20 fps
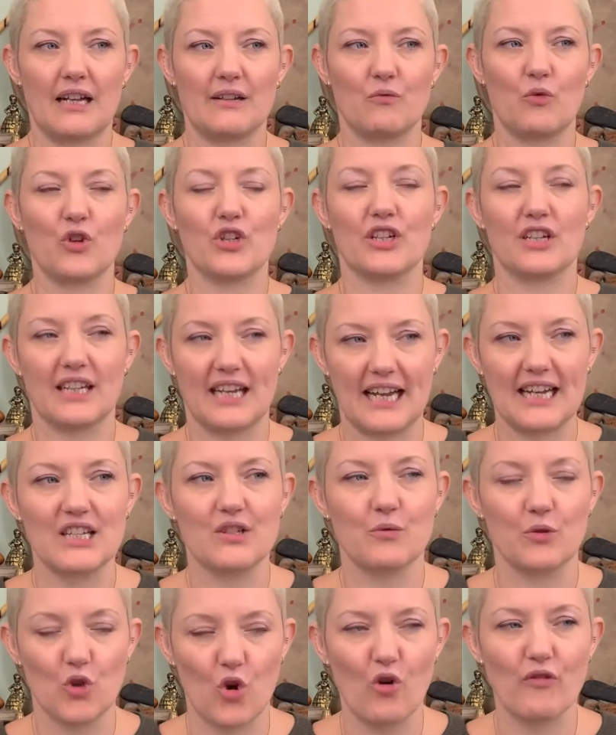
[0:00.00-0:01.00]
what your guides
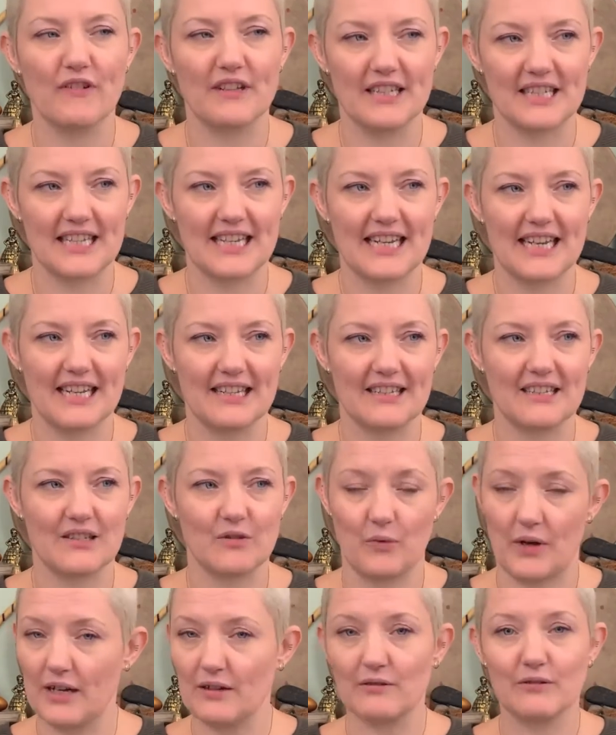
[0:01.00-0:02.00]
will often say is,
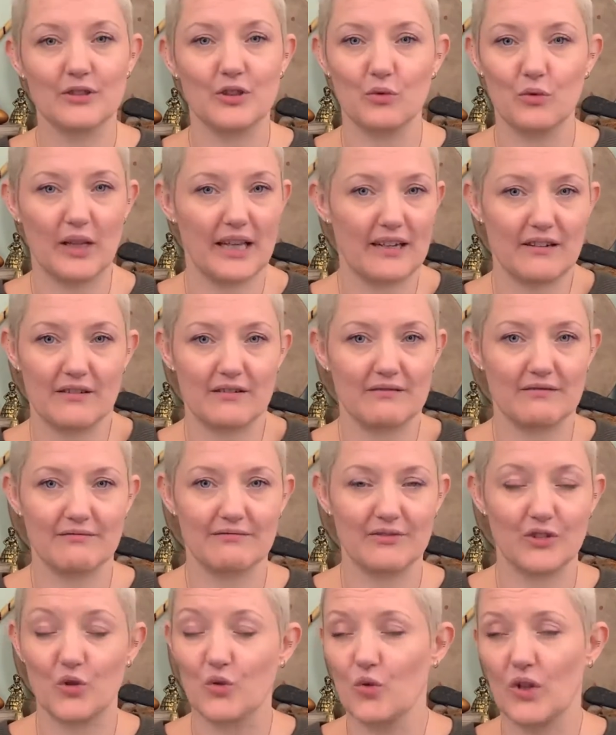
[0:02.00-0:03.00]
well,
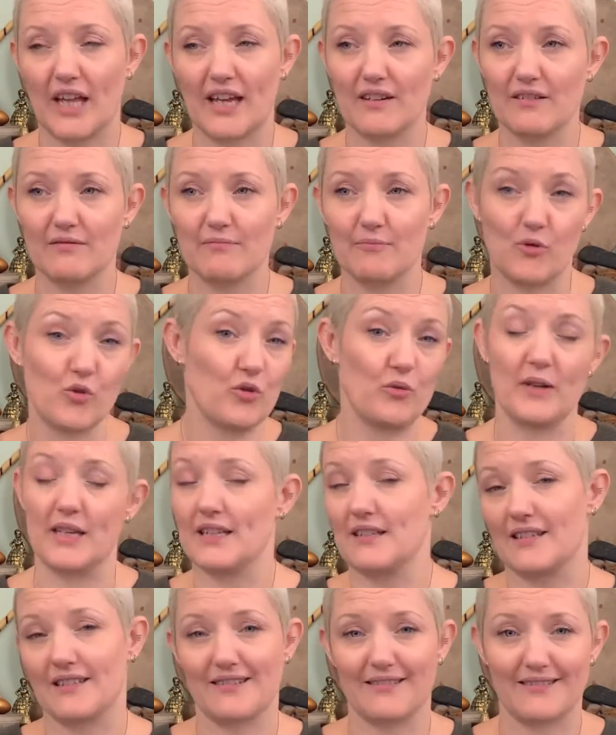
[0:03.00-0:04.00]
you'll learn both
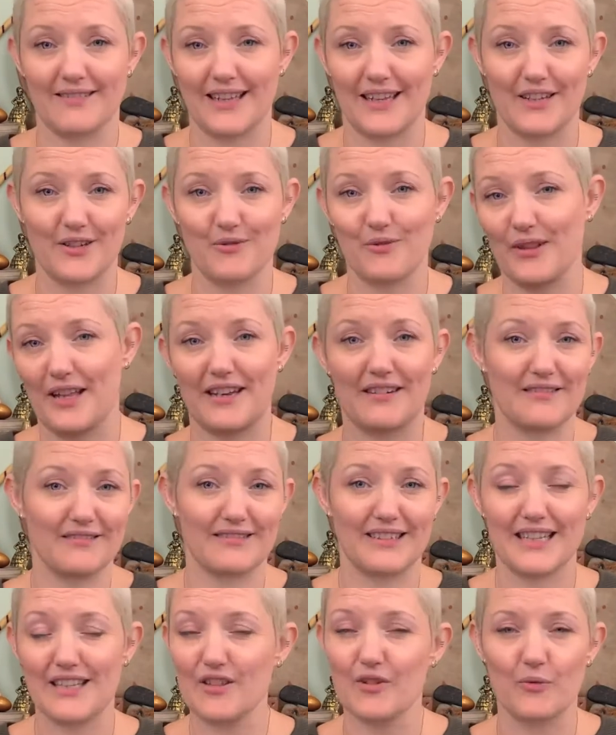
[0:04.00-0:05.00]
ways. Like, you'll learn
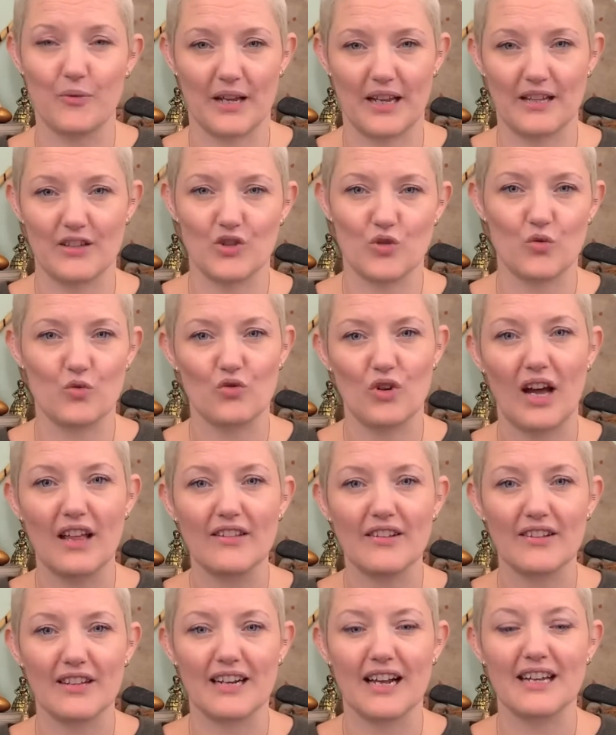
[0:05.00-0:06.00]
either way. So
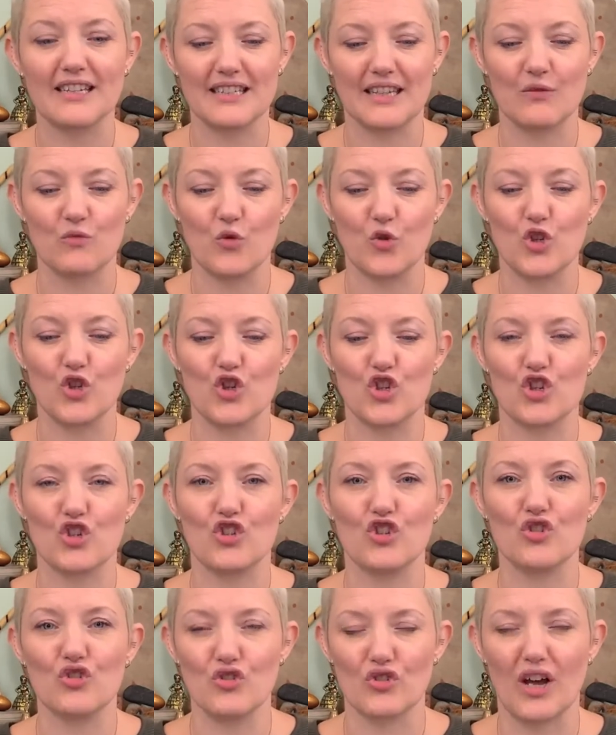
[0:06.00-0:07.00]
rather than asking what you should
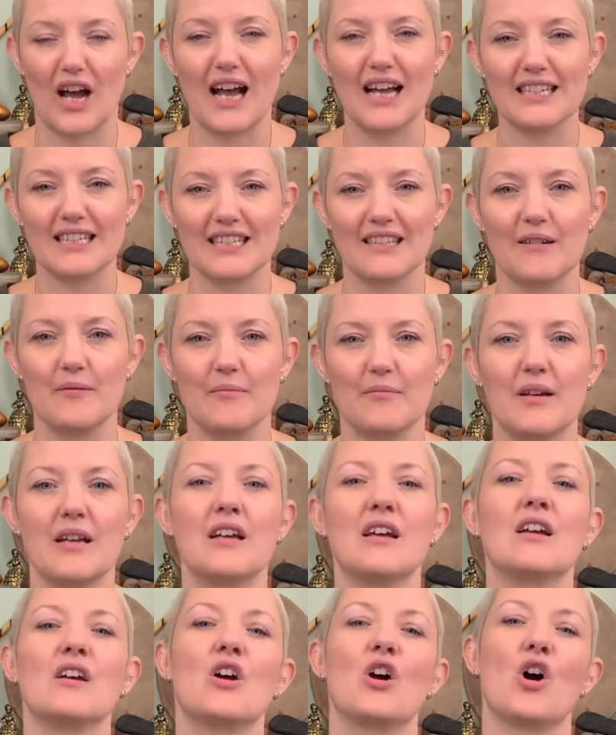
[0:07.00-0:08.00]
do, ask them
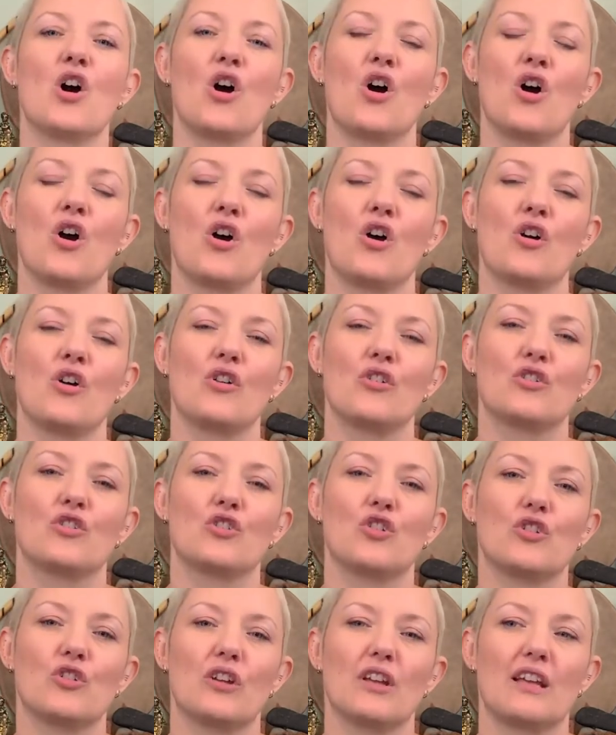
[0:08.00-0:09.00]
to
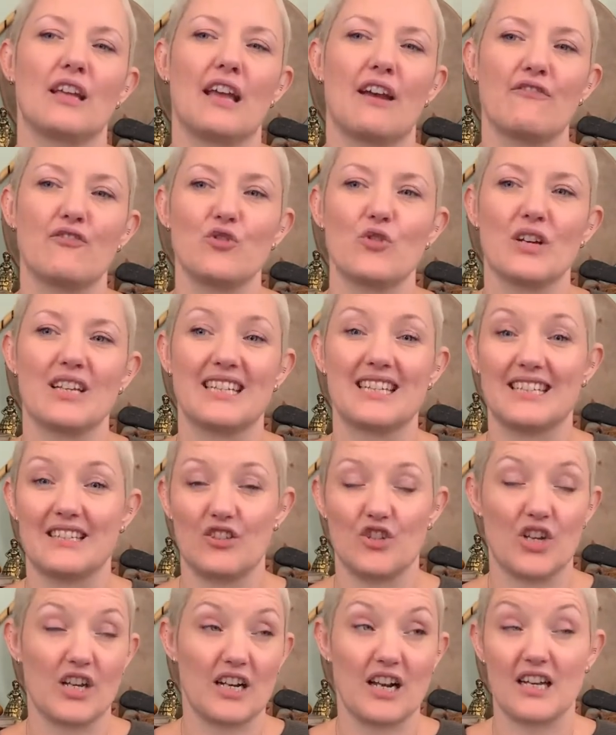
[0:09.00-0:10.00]
give you
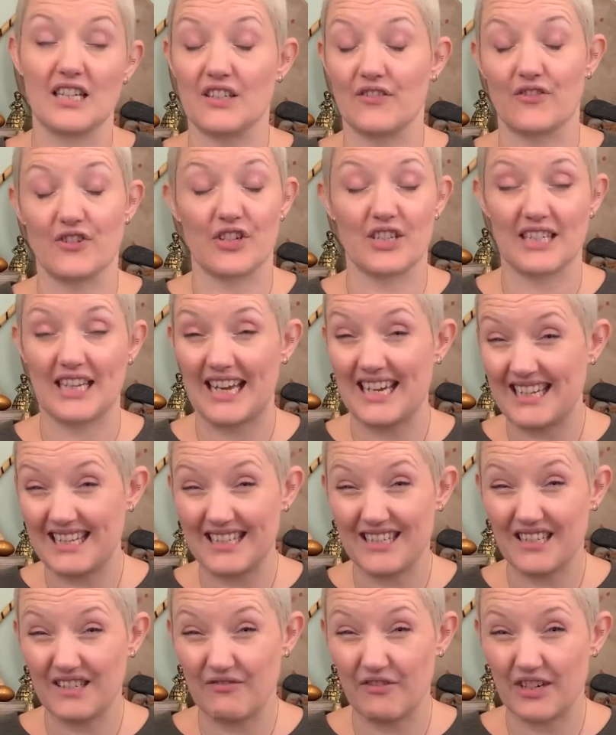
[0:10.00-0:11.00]
you can ask for
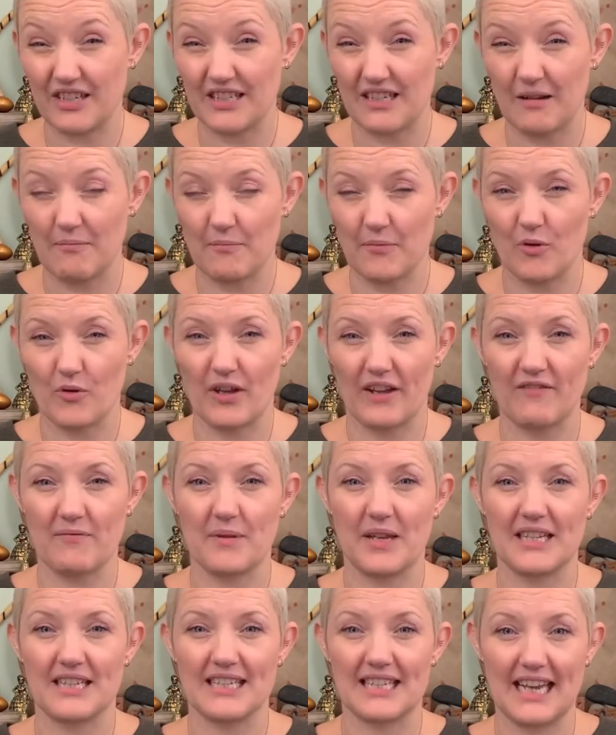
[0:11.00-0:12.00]
signs, for example. Give me
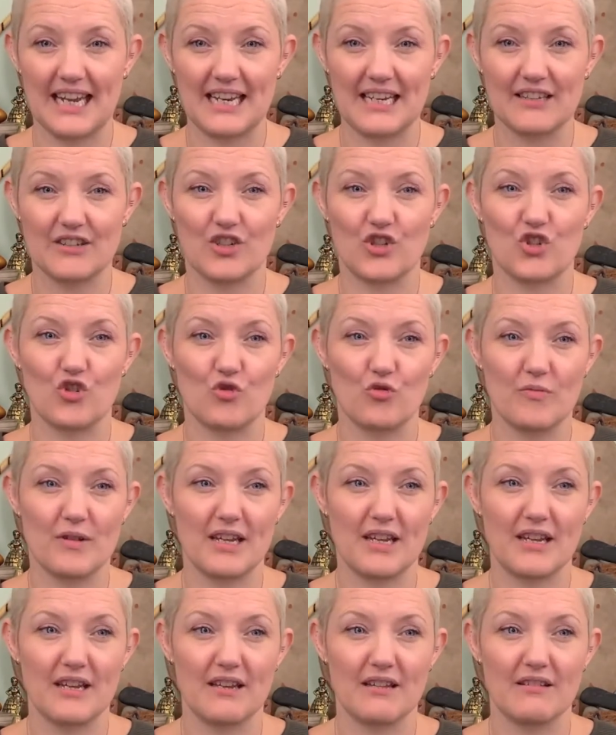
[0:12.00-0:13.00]
a sign to show
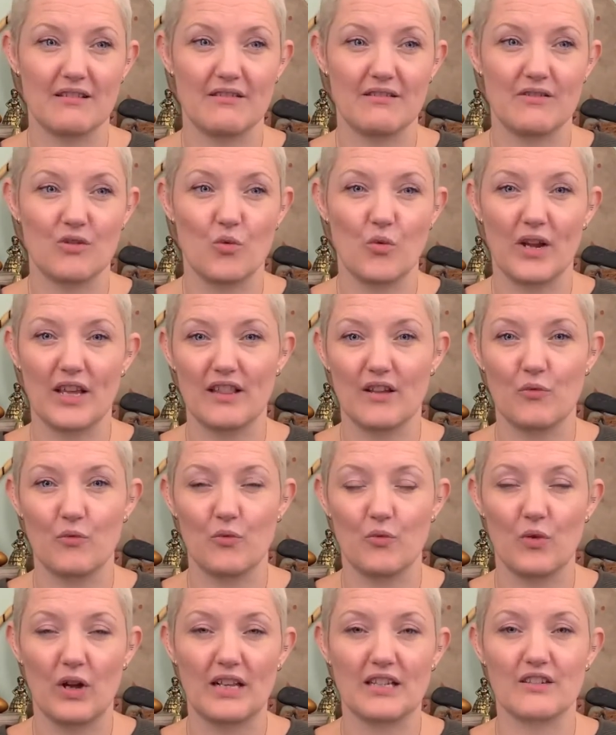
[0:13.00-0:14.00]
me the way that
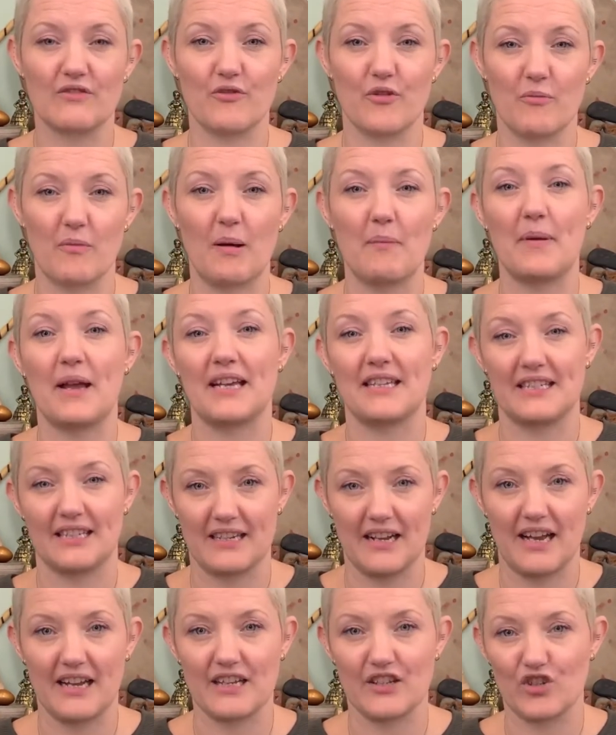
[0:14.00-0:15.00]
is for my best and
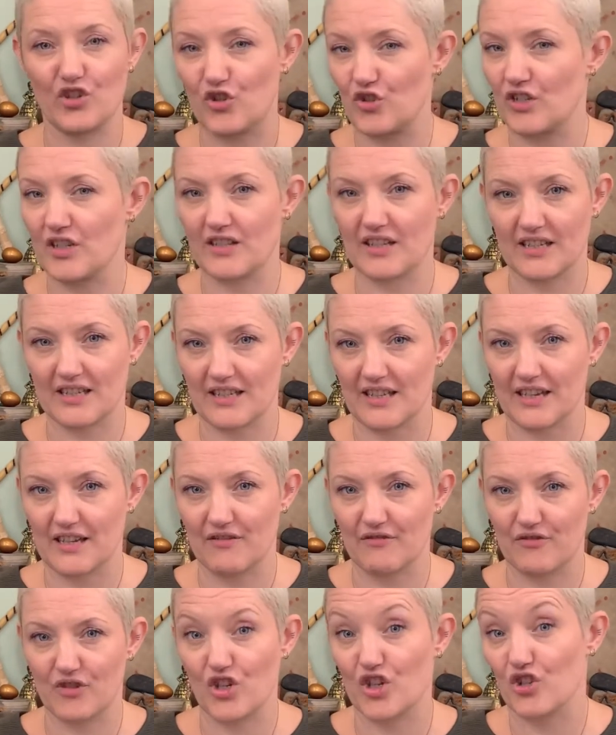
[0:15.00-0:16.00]
highest good in this
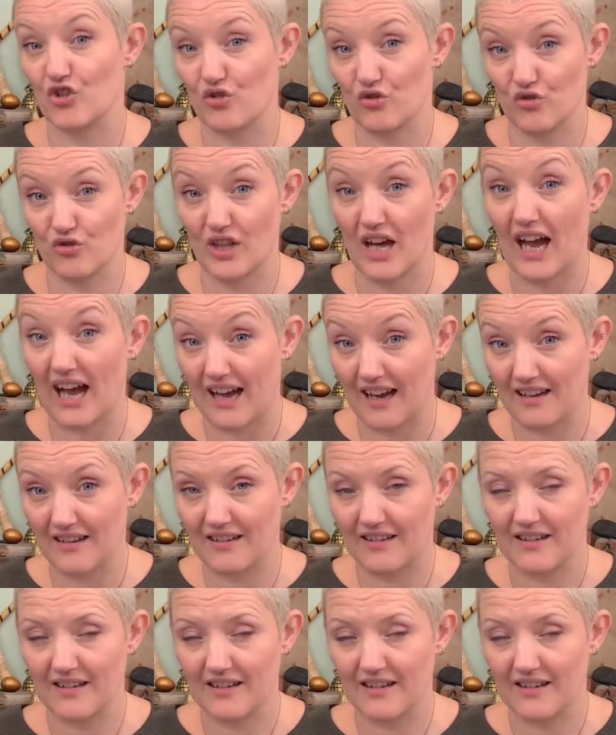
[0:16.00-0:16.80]
life. You can do that.